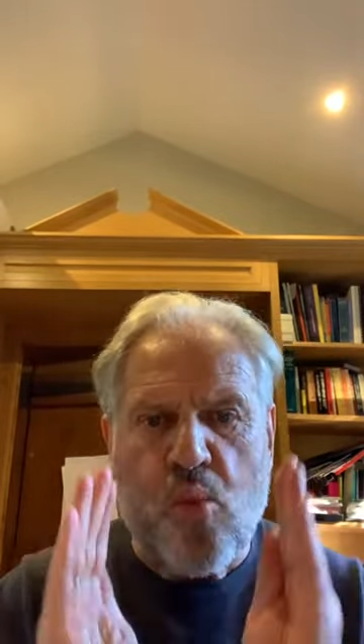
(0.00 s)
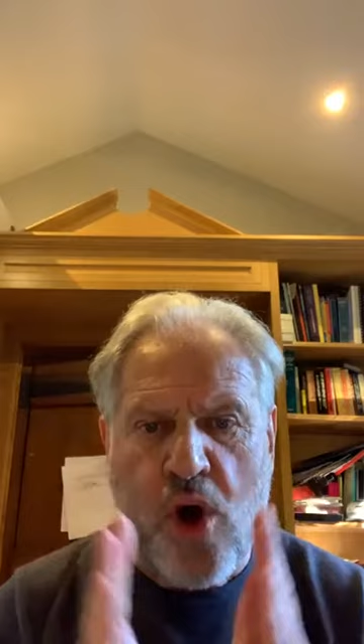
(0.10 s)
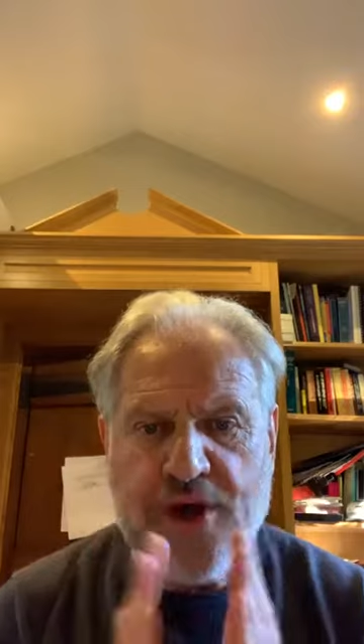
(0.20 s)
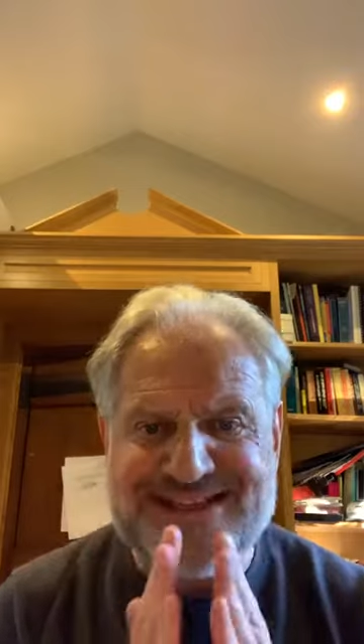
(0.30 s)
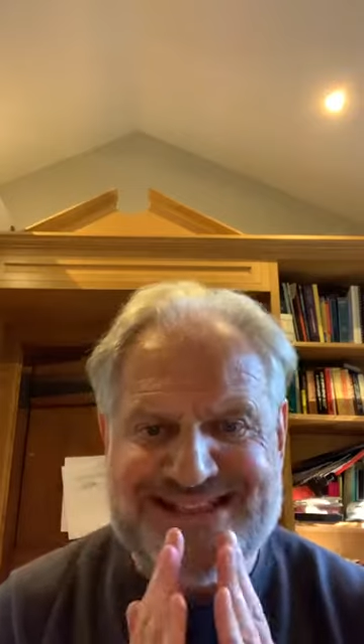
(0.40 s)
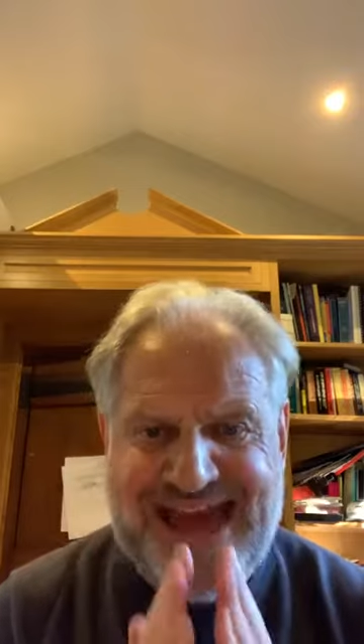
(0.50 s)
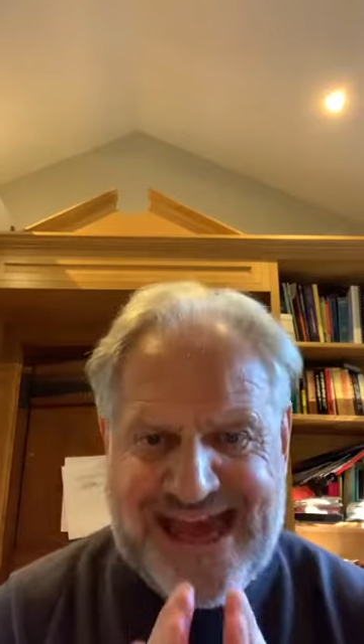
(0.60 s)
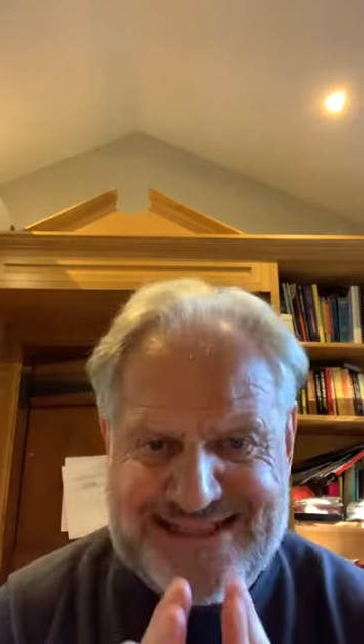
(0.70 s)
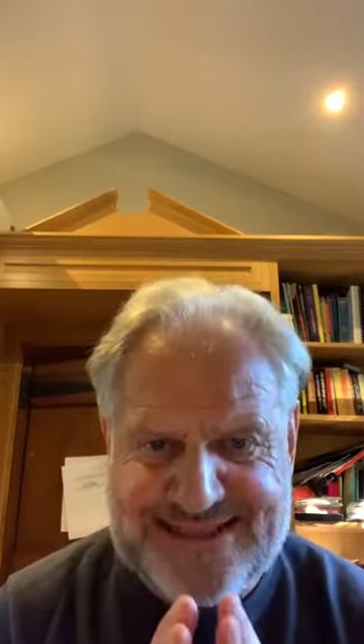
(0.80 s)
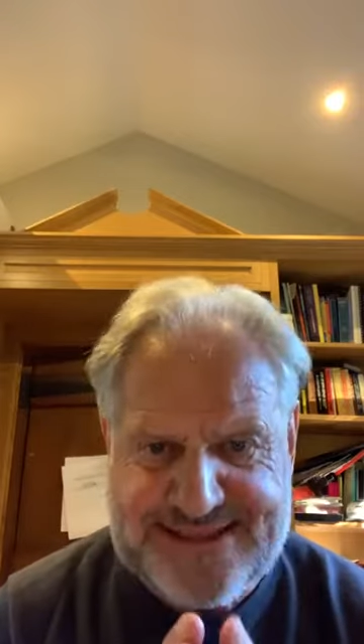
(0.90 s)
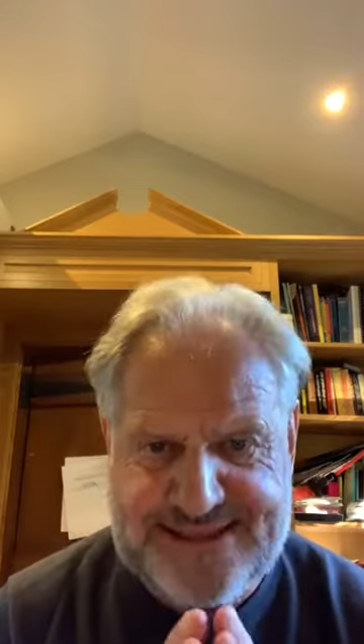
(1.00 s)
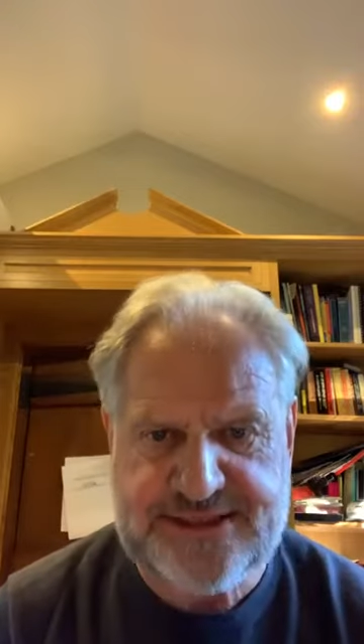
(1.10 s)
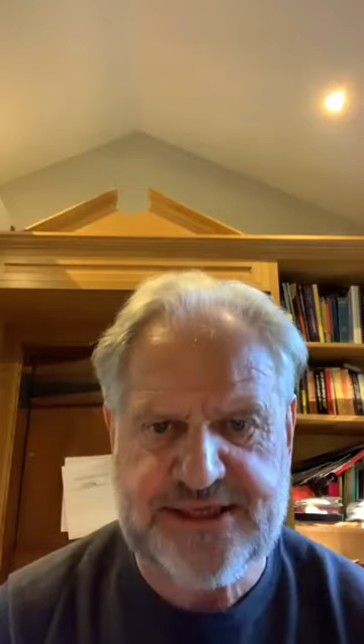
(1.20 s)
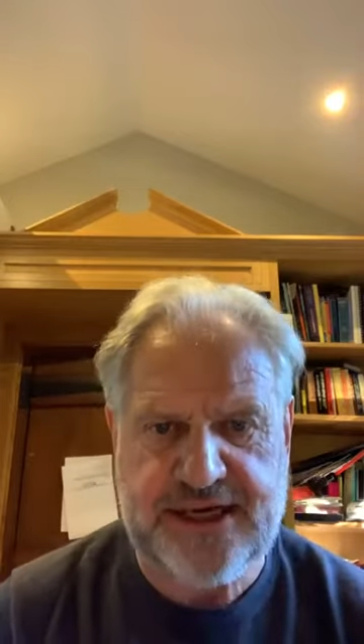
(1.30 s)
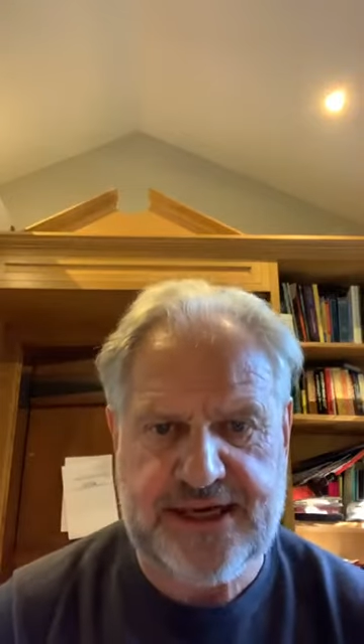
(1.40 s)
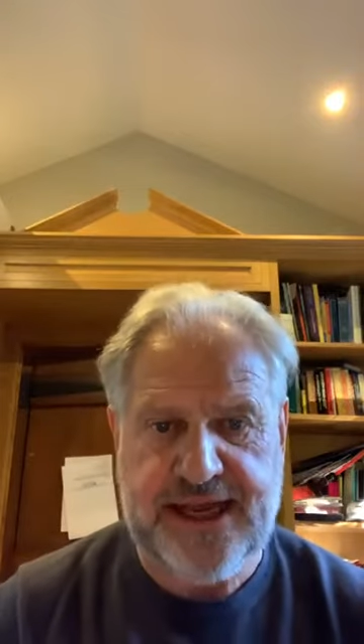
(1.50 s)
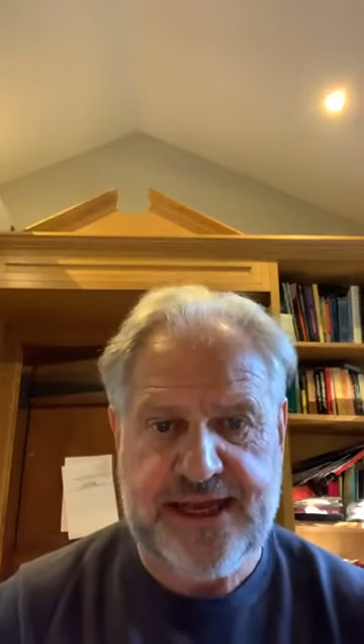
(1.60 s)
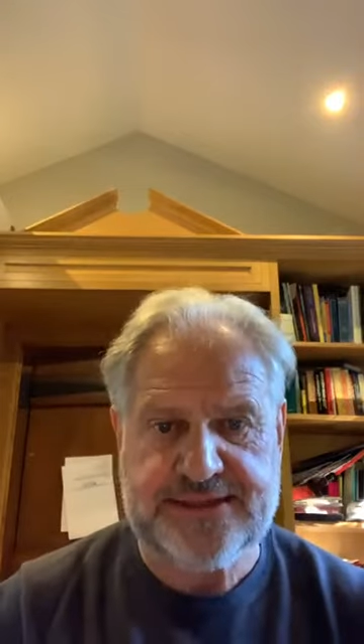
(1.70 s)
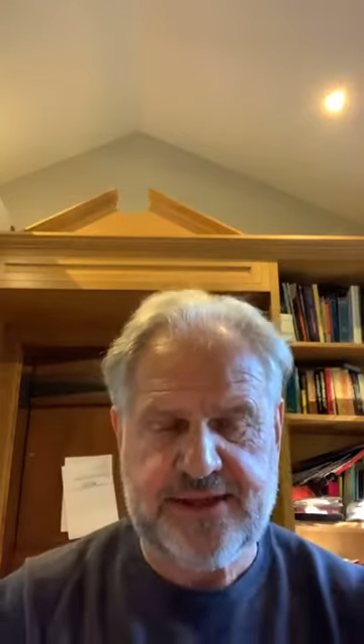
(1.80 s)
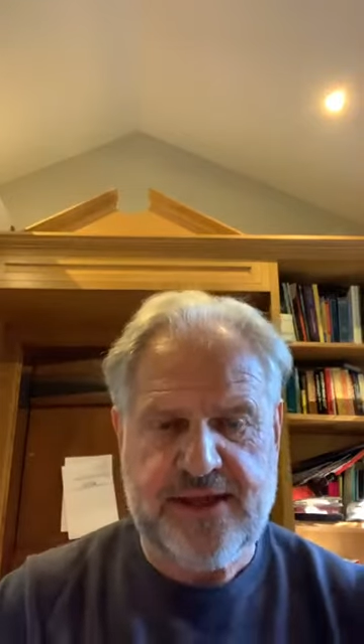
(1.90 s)
what tests do you
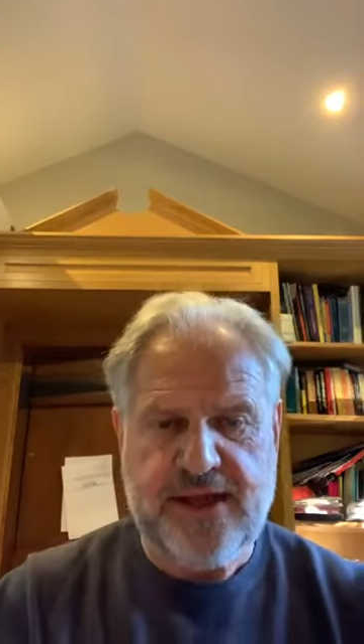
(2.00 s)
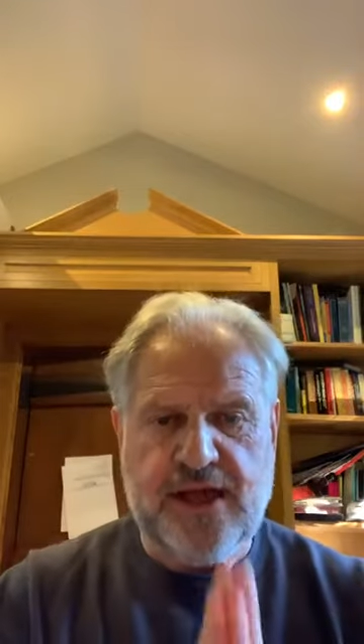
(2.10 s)
need?